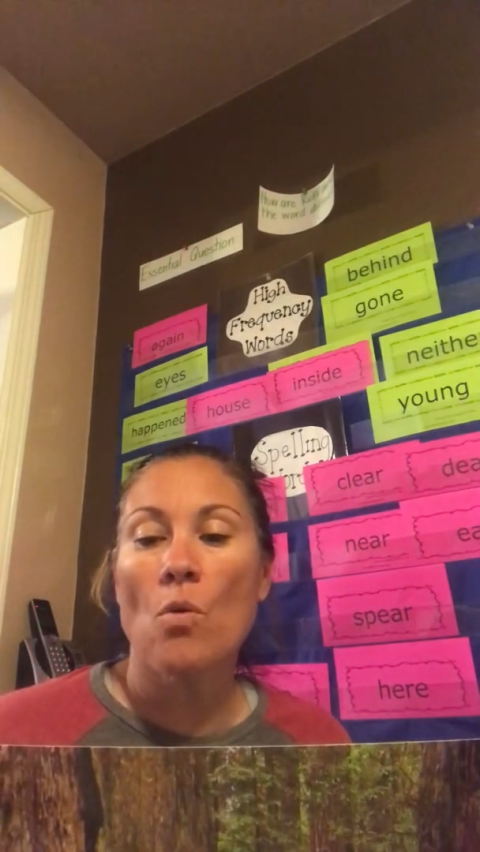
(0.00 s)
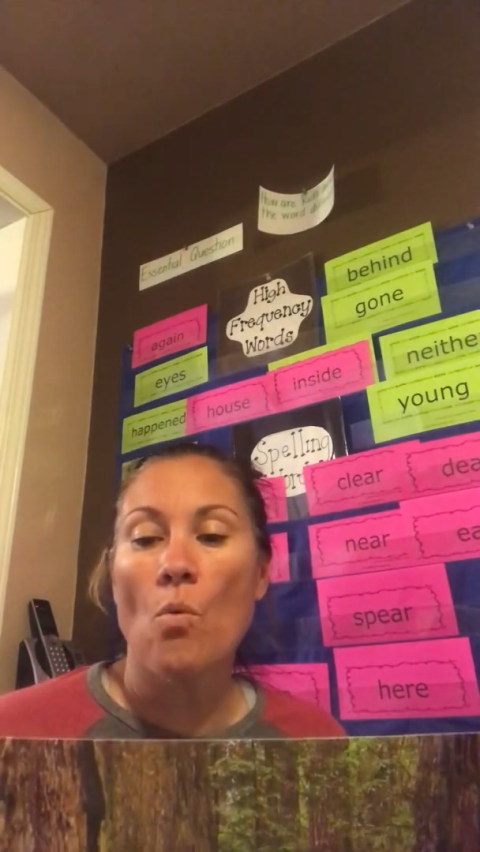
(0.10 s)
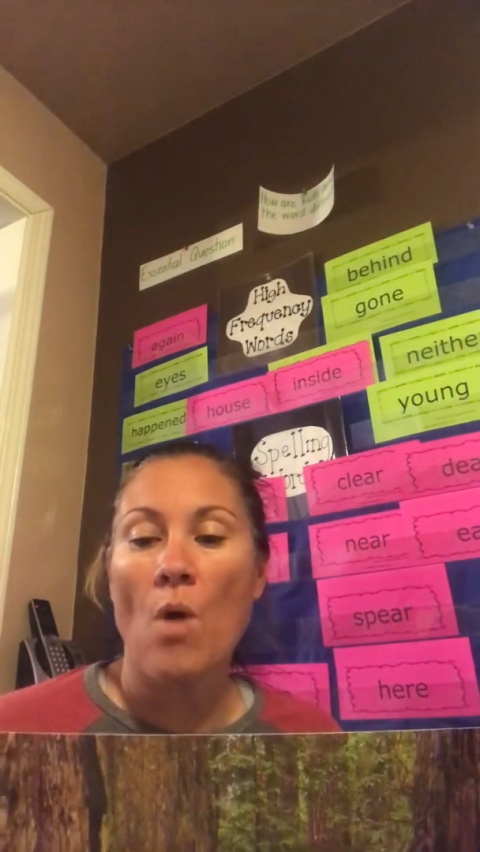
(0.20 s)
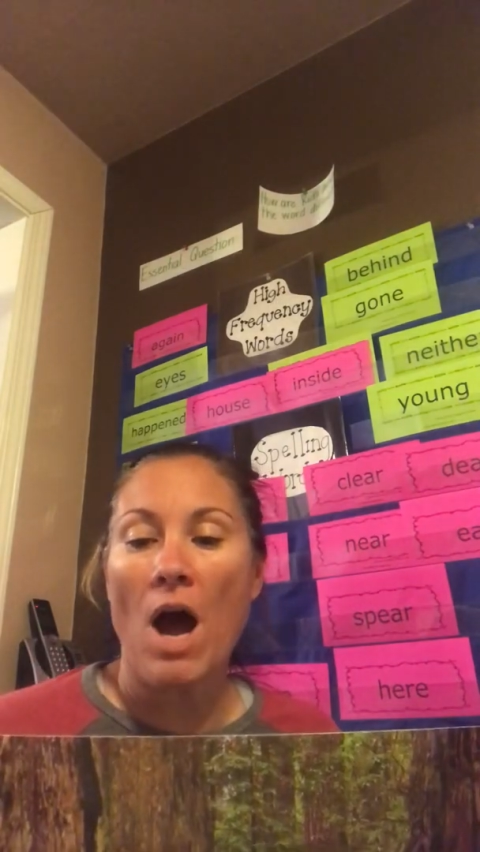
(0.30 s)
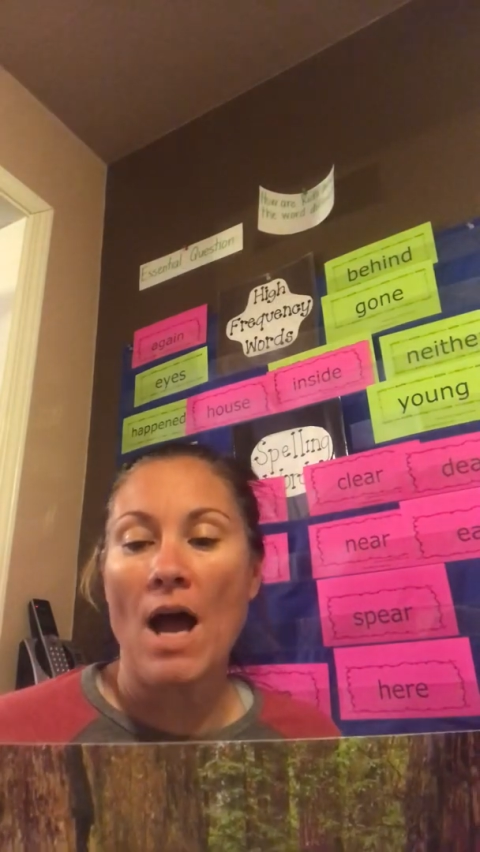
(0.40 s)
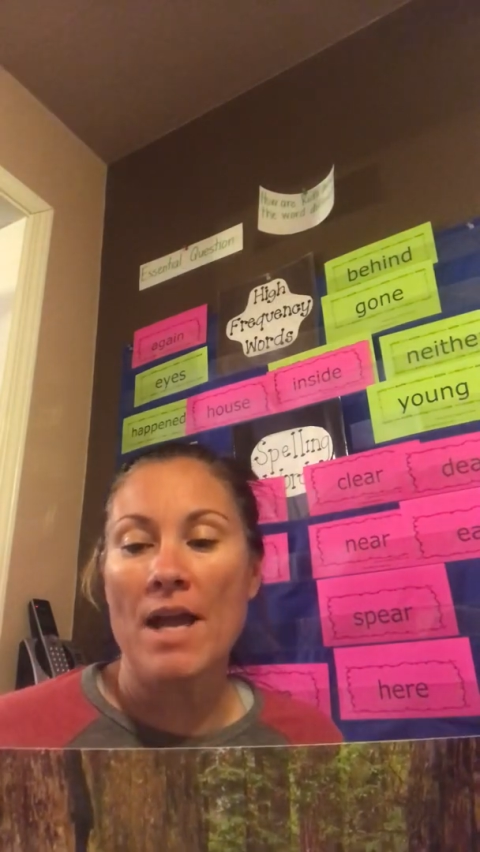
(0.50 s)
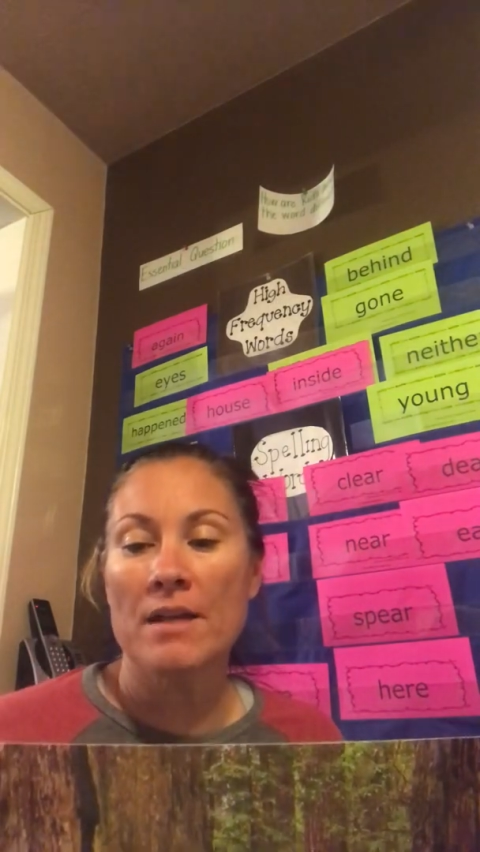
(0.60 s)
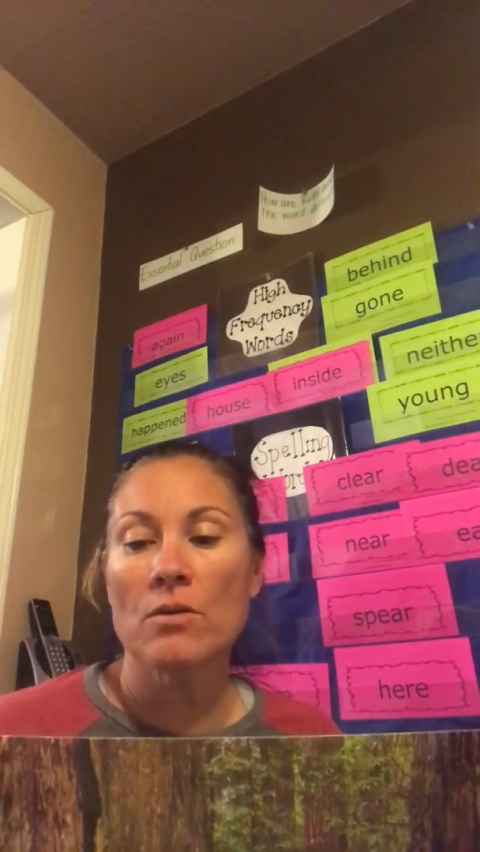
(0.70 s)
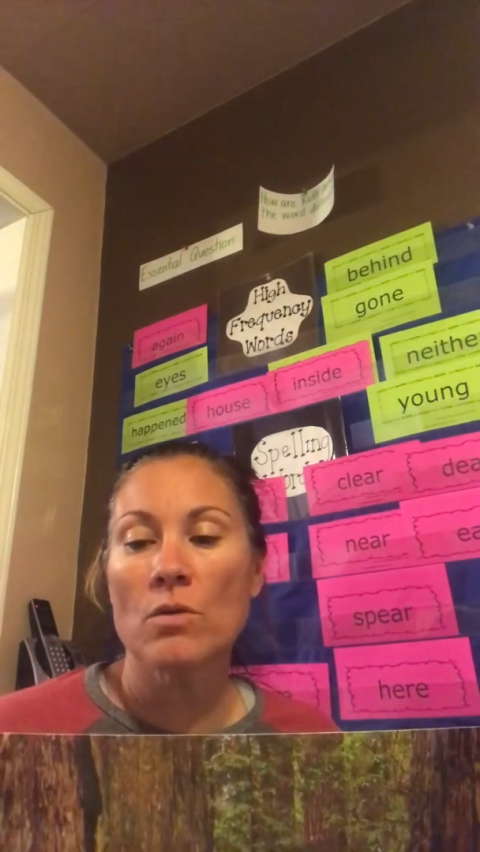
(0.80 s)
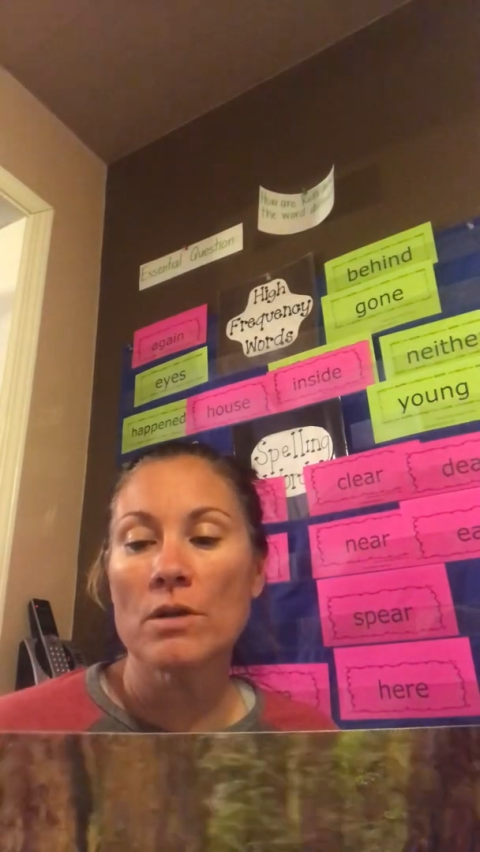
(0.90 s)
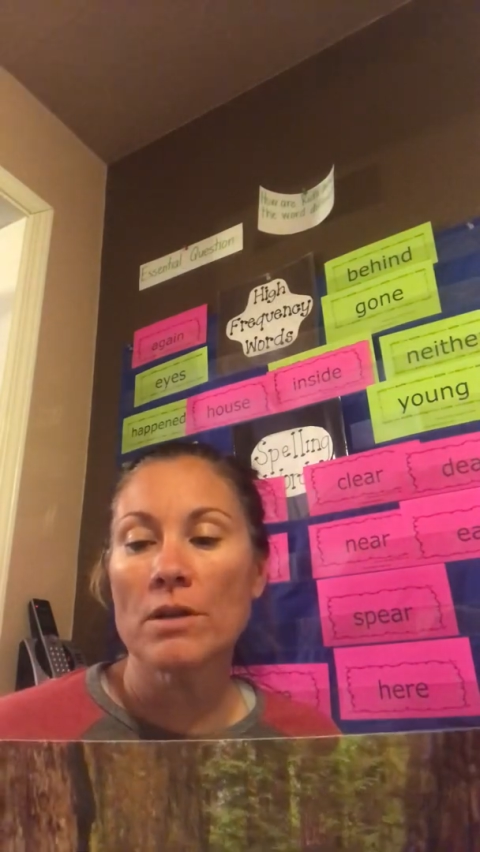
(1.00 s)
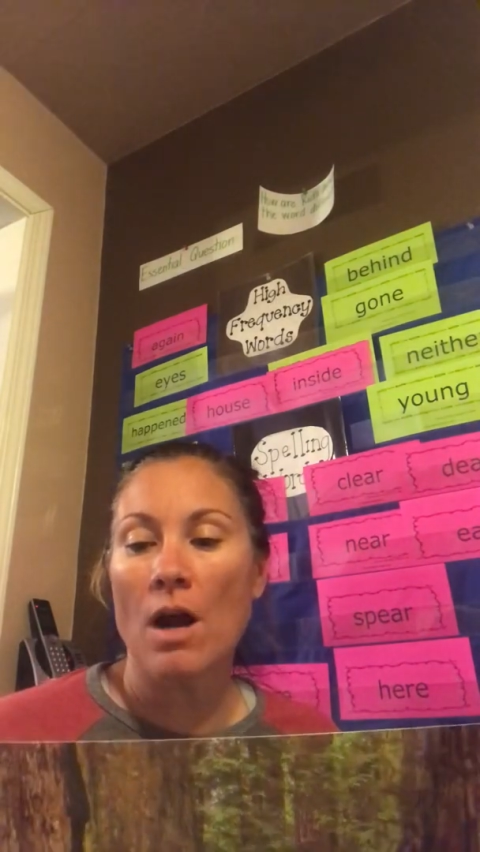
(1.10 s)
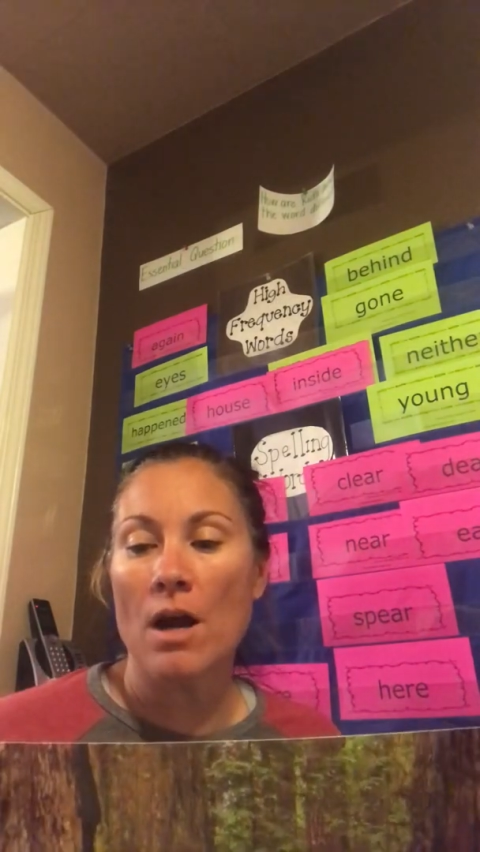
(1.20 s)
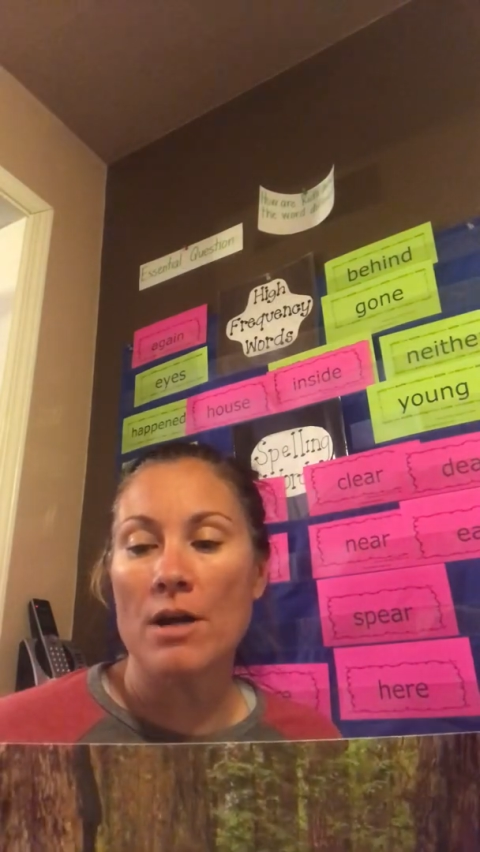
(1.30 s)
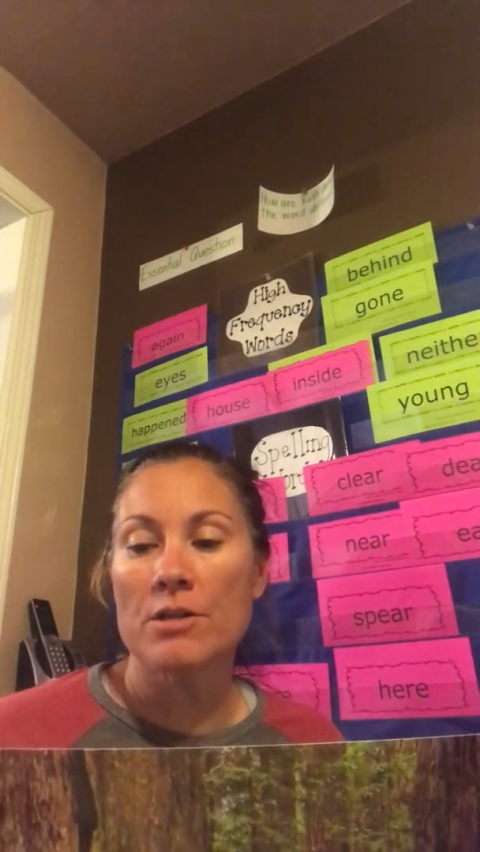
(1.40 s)
wide or
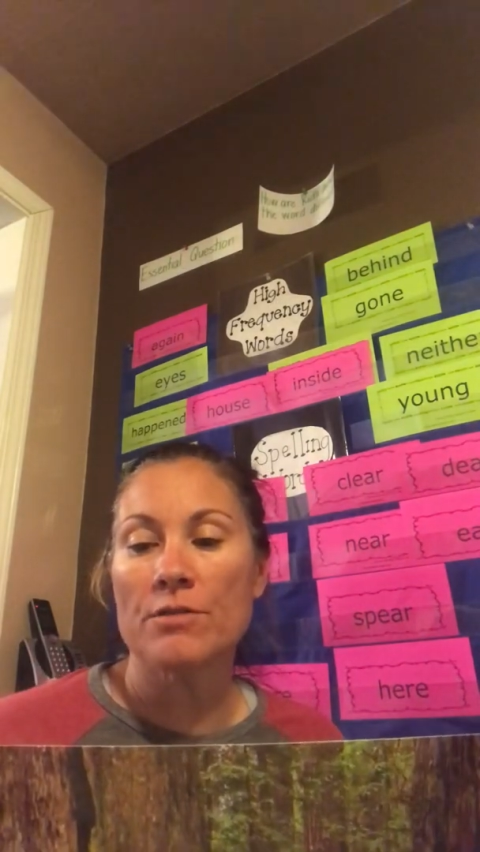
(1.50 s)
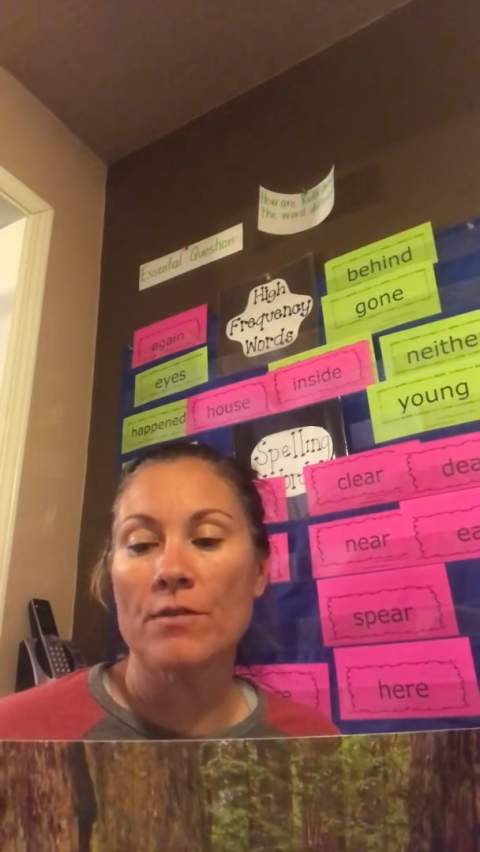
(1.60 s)
large